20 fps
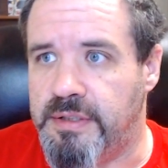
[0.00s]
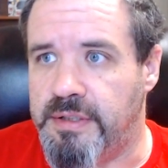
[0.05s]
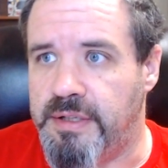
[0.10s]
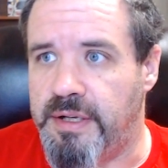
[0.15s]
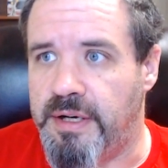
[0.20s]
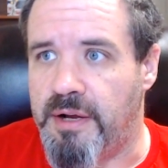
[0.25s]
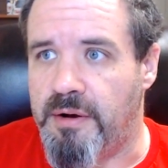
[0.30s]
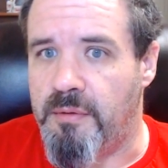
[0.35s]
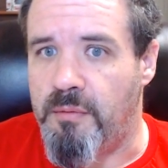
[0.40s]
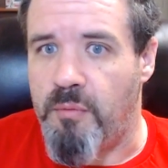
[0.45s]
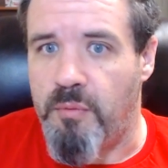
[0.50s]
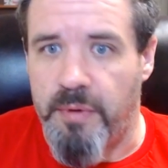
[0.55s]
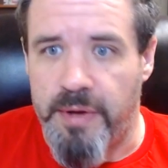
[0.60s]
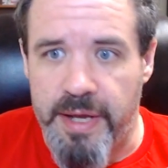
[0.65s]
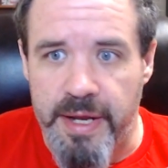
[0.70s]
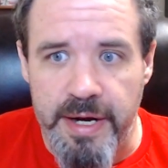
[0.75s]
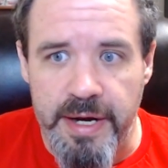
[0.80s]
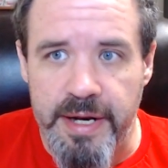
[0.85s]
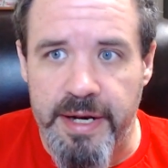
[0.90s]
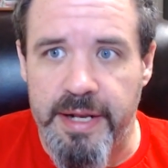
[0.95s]

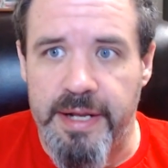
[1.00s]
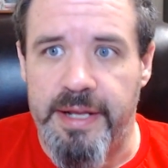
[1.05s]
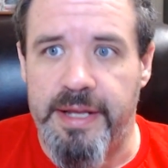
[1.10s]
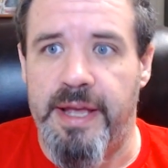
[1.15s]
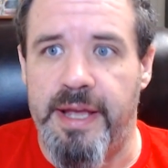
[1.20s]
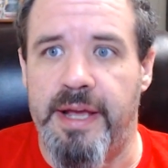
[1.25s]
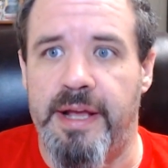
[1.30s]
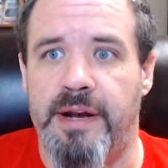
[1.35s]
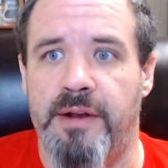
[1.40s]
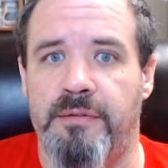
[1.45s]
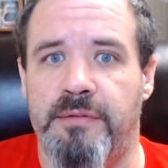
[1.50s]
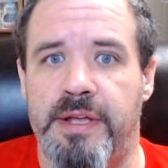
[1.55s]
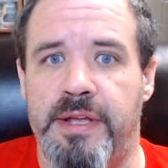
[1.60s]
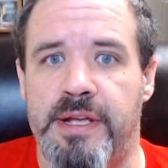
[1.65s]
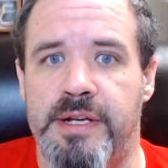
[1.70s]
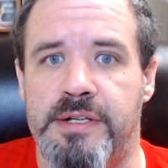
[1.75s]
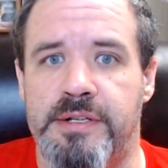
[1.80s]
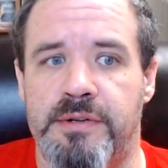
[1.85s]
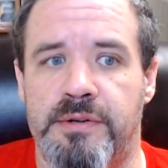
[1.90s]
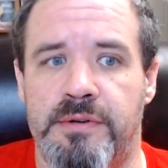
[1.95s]
getting it again on
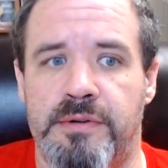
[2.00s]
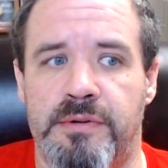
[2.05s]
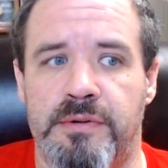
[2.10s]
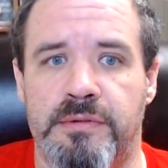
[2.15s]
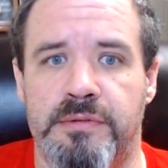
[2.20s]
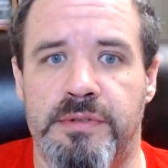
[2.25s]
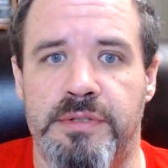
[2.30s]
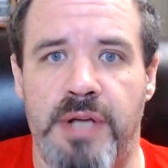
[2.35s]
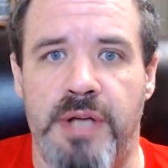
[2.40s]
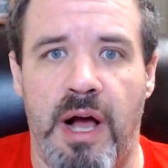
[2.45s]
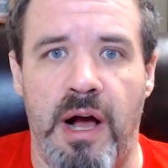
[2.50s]
digital,